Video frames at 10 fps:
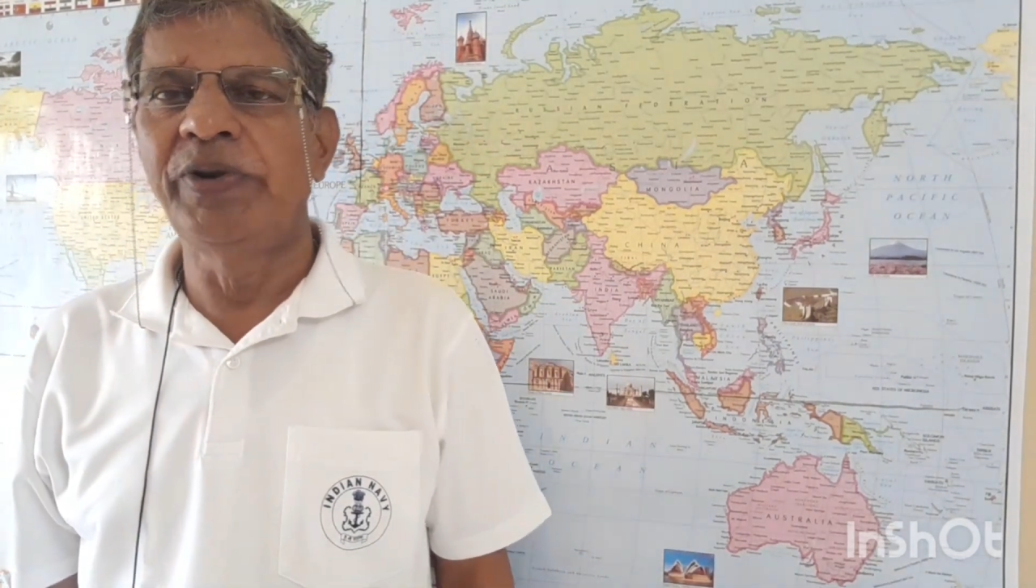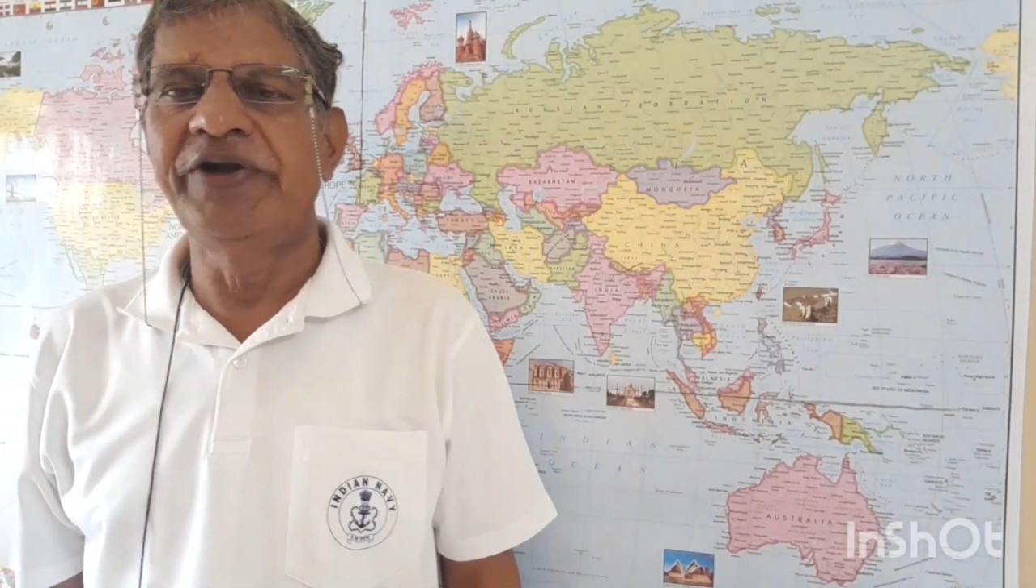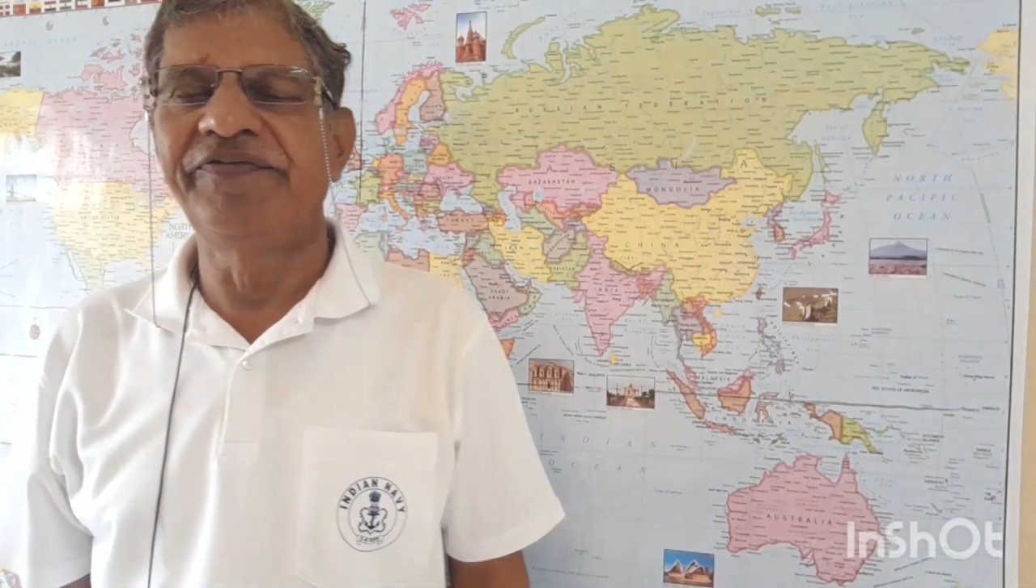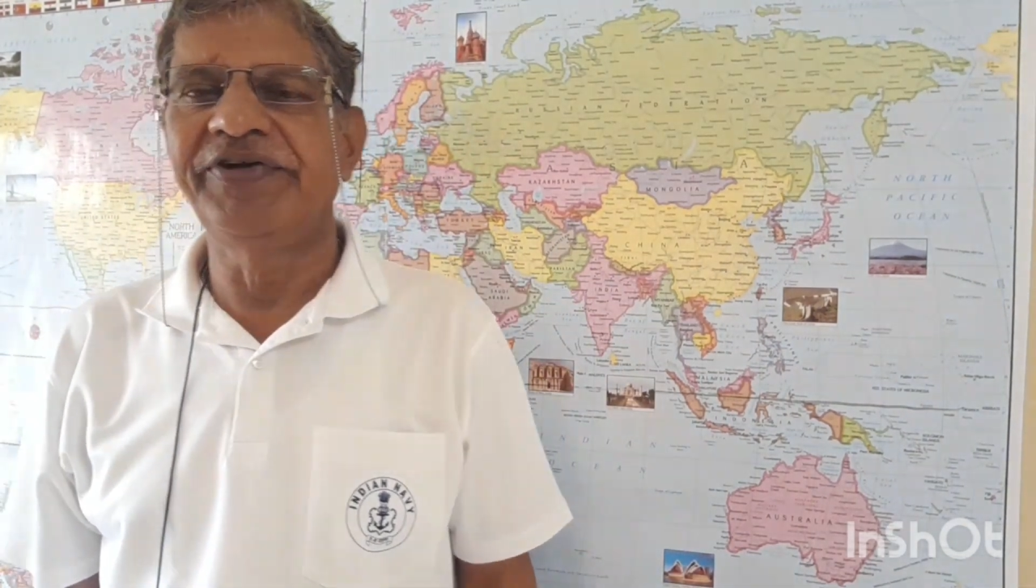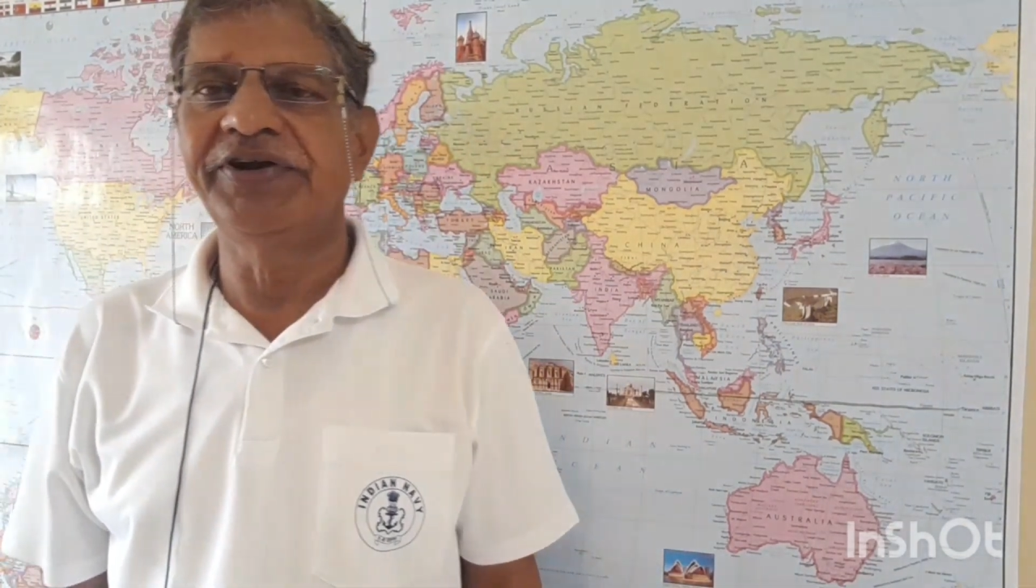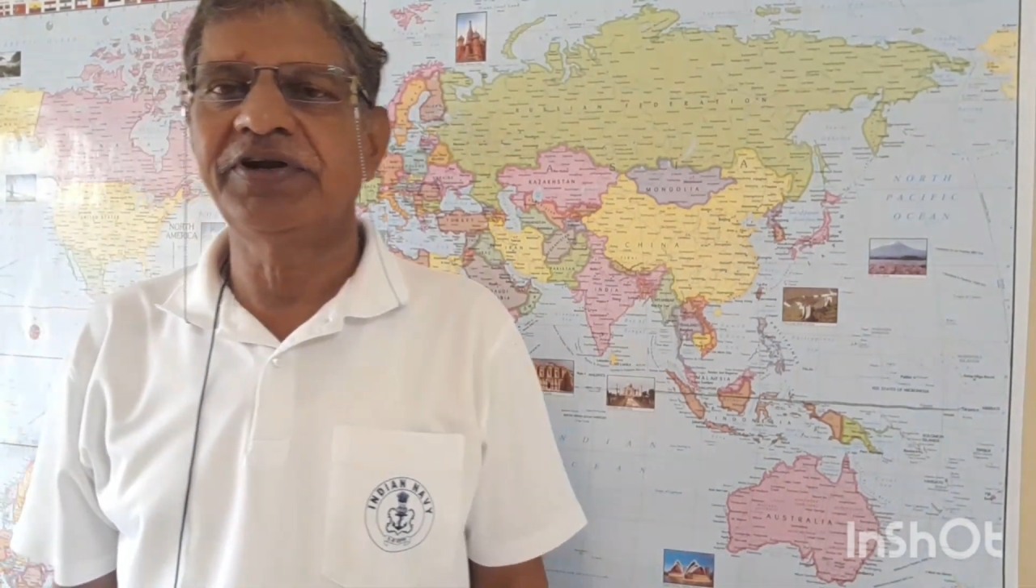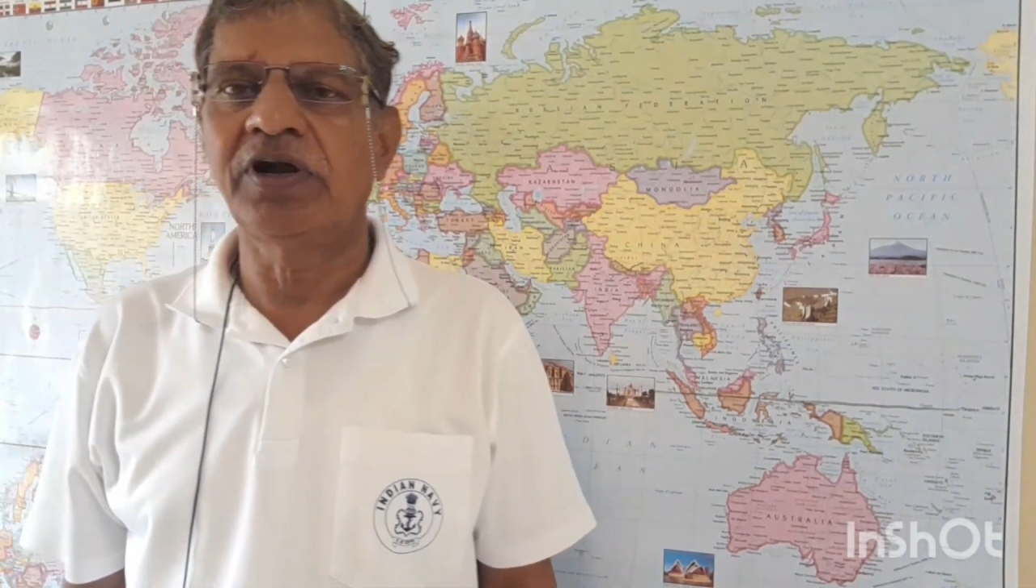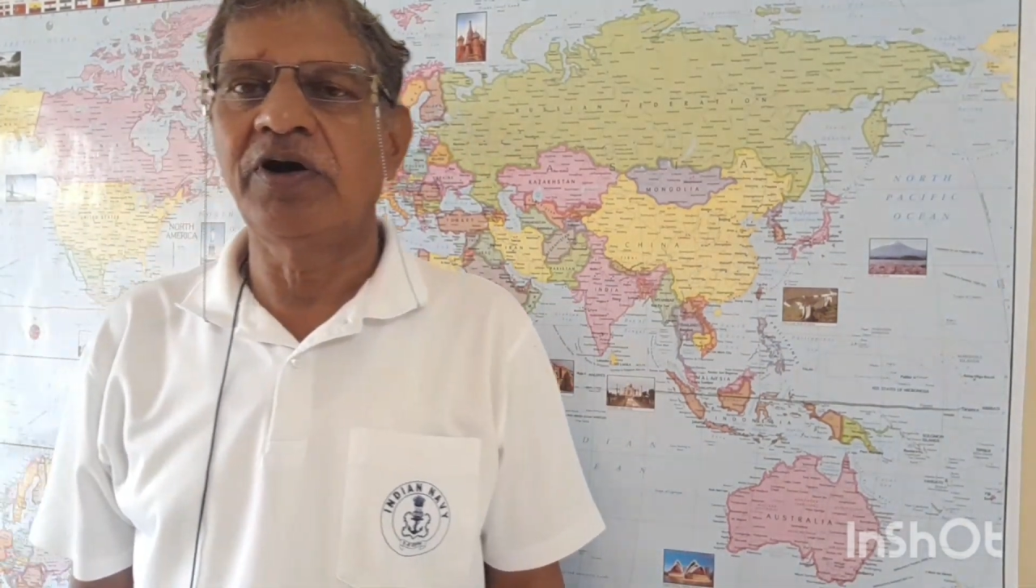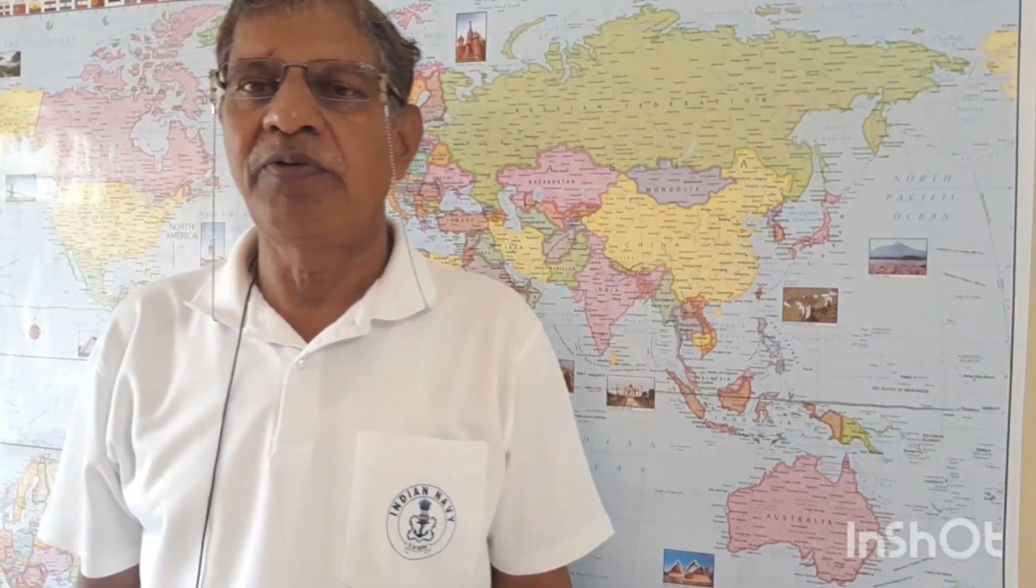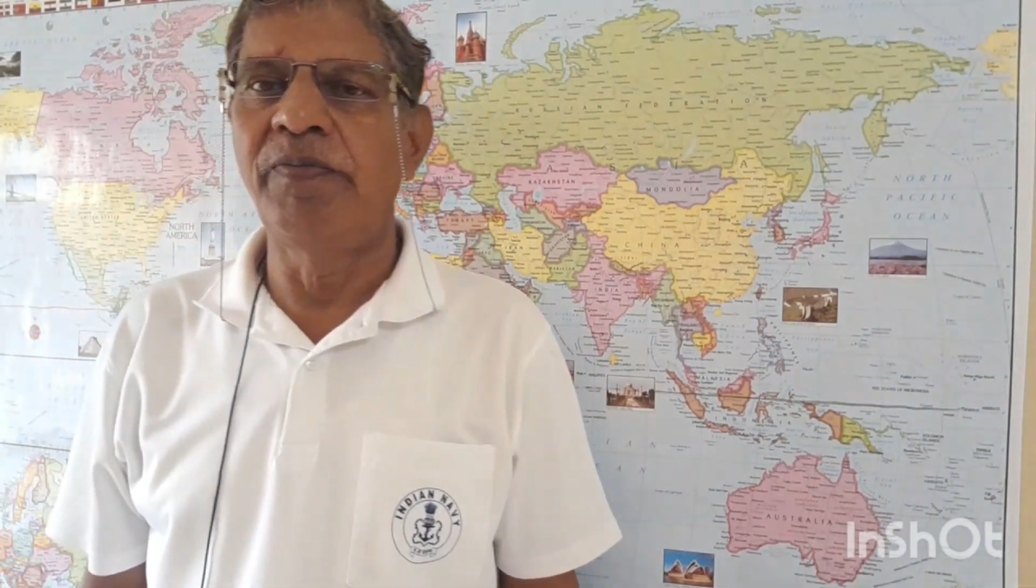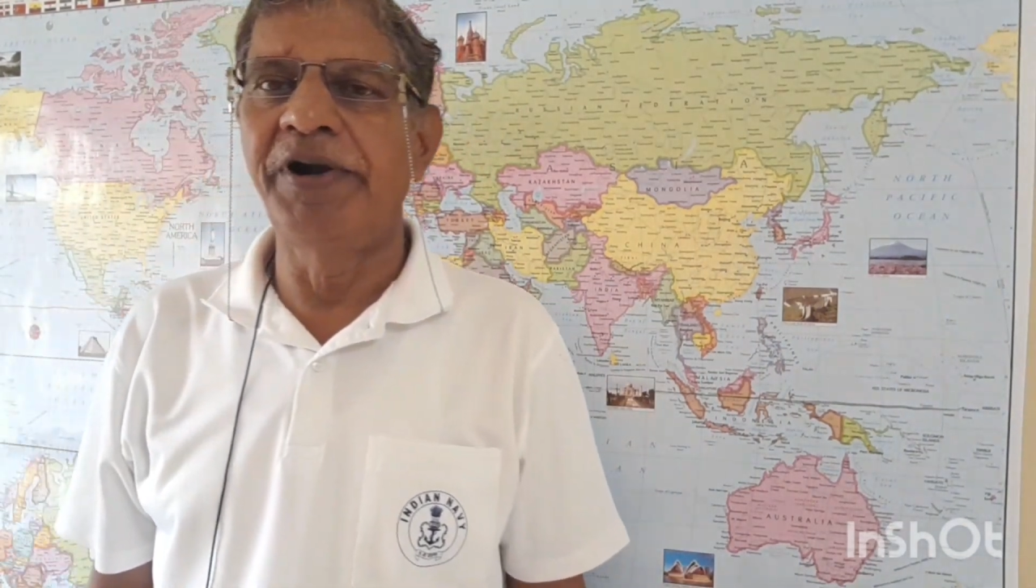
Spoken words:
benefit of